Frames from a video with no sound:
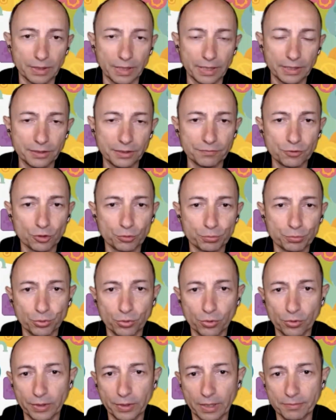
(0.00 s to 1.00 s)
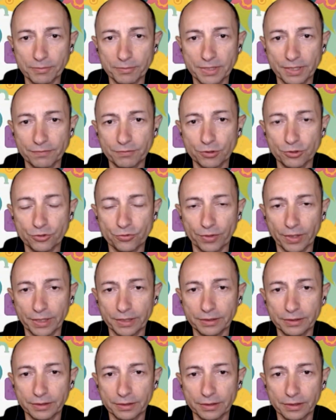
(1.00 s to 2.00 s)
any of your programs, have you
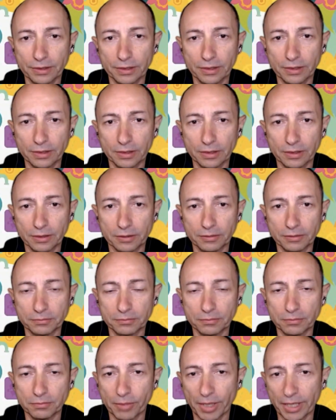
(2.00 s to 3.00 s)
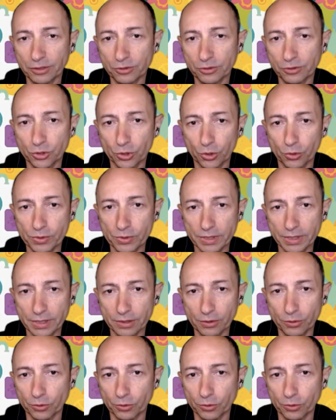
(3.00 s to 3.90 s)
tried uh, microdosing